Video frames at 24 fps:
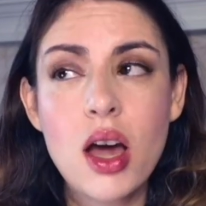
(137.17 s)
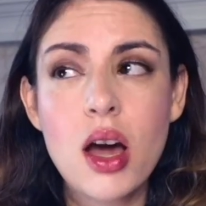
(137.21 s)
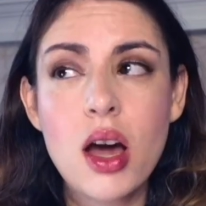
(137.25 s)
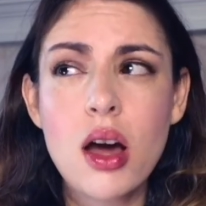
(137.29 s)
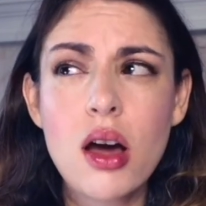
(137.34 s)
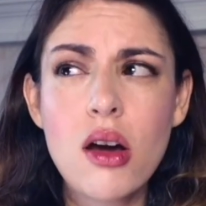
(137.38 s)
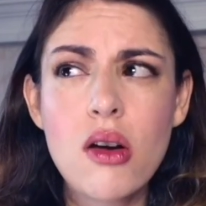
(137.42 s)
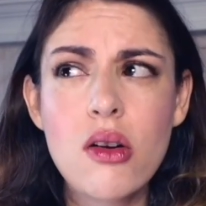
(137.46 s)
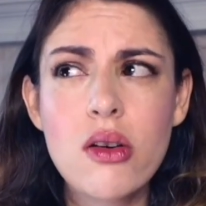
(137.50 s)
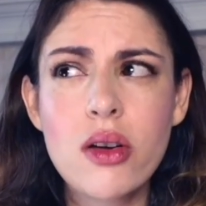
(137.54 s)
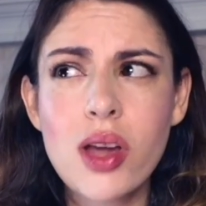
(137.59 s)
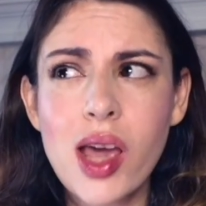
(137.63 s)

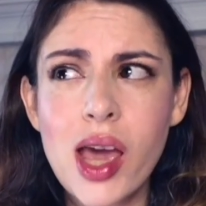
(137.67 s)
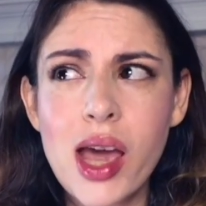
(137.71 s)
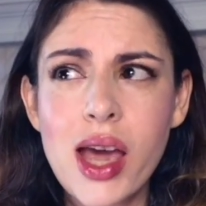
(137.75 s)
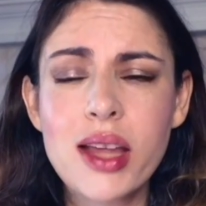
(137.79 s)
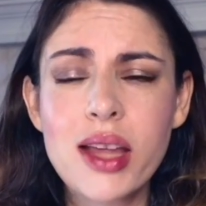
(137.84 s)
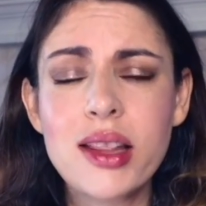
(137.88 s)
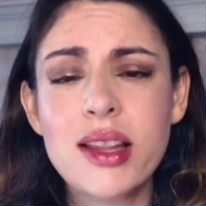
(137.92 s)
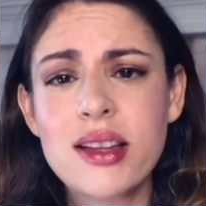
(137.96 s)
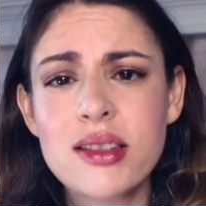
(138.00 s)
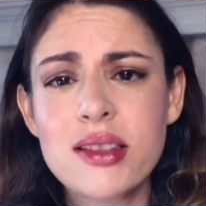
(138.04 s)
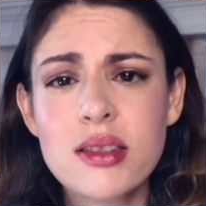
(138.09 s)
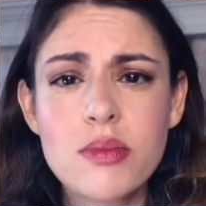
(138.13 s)
Okay,
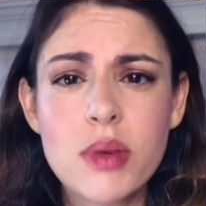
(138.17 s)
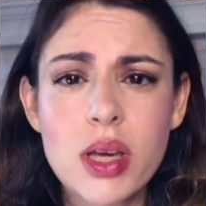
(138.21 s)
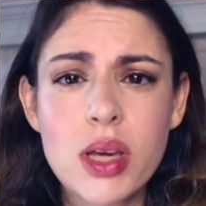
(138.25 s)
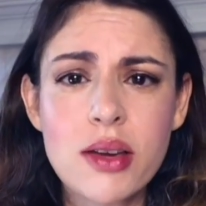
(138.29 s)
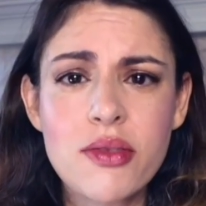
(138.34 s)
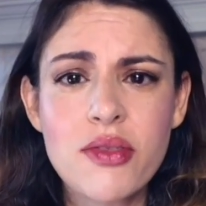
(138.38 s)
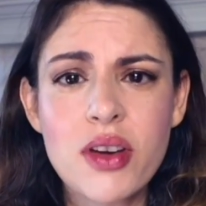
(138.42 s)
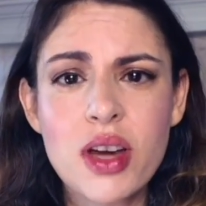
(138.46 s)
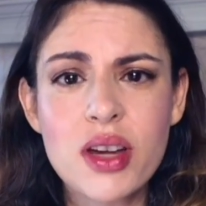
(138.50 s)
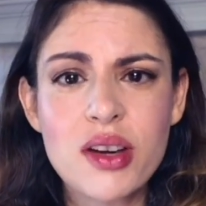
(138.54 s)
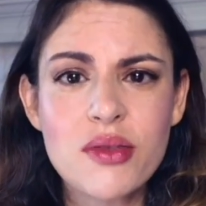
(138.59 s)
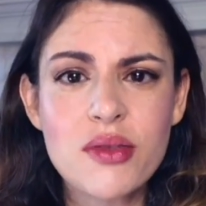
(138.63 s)
let's make
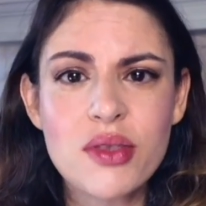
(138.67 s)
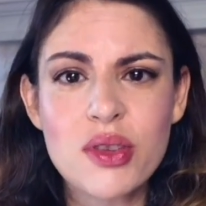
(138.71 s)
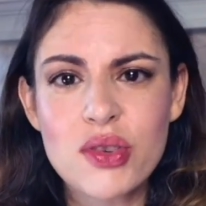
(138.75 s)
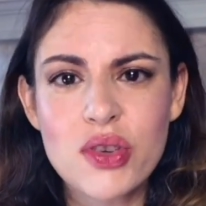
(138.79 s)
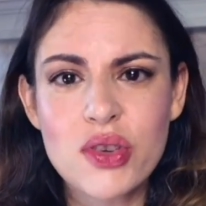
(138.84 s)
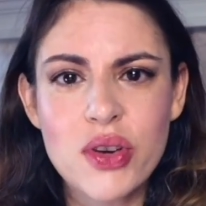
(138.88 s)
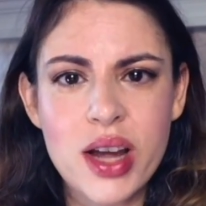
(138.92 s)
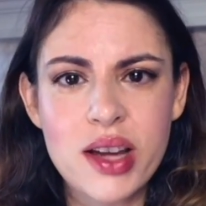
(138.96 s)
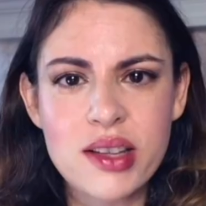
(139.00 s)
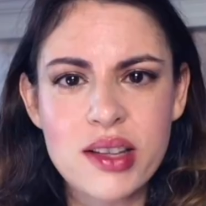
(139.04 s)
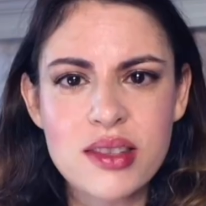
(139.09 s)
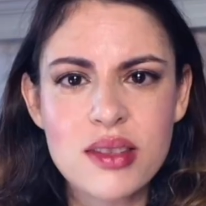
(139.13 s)
fun of the
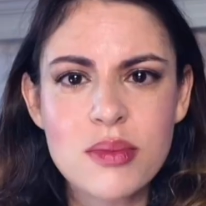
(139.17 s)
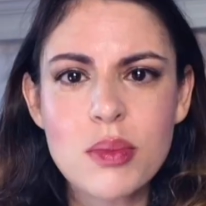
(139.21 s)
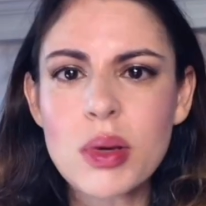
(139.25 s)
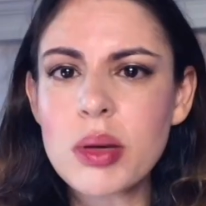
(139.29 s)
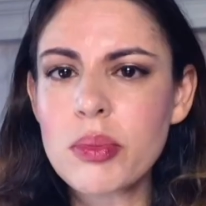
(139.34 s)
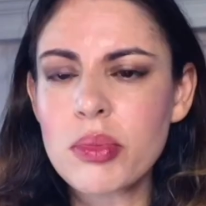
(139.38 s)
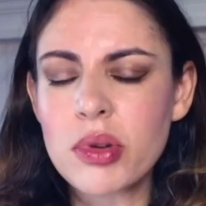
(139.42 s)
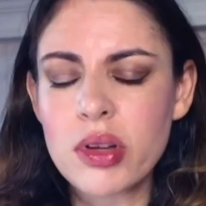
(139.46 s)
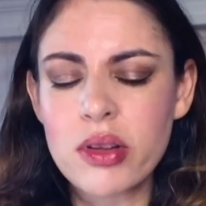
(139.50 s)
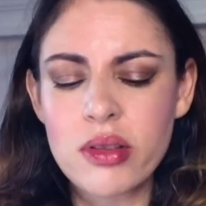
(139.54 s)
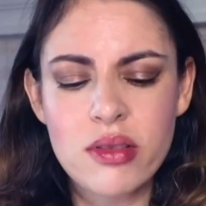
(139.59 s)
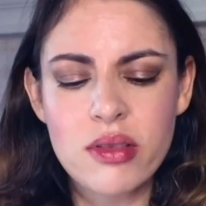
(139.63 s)
trans
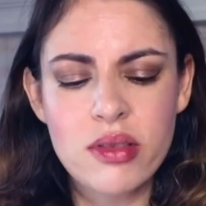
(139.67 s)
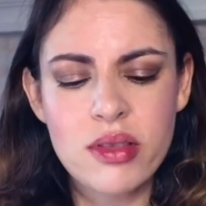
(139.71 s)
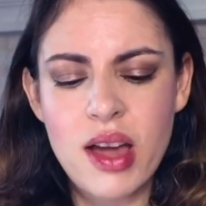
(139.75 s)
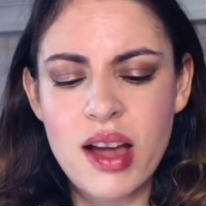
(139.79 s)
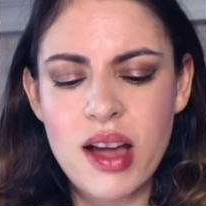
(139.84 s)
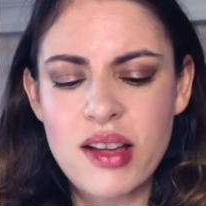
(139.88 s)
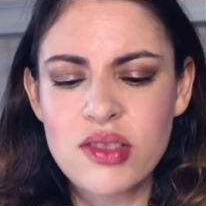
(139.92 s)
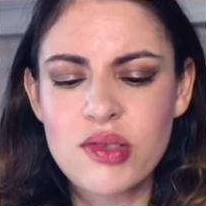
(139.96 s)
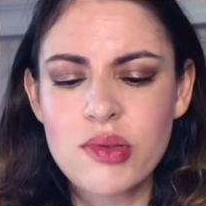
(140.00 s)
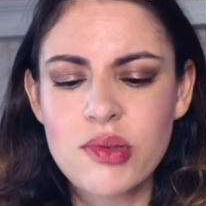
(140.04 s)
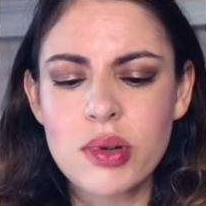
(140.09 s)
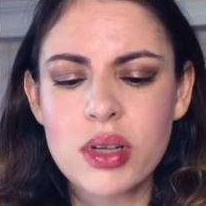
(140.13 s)
people,
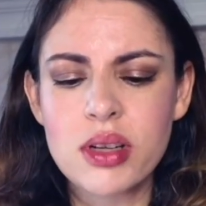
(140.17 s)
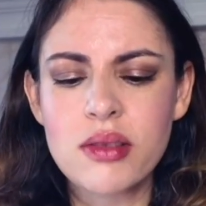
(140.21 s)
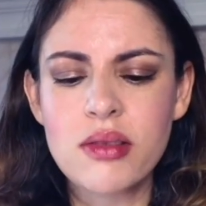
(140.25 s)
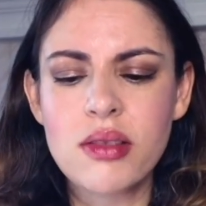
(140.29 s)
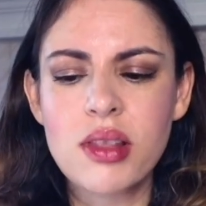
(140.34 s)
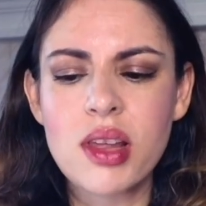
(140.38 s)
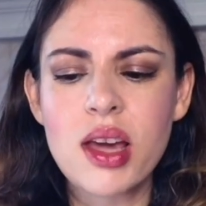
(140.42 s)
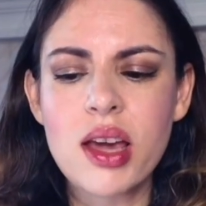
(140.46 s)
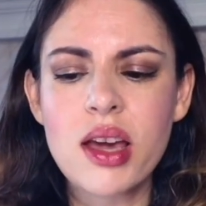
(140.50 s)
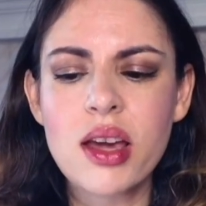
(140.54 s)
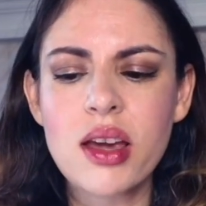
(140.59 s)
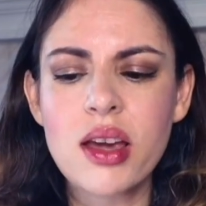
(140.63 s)
that sort of
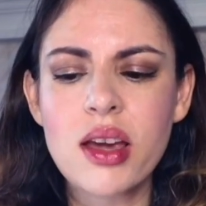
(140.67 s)
thing.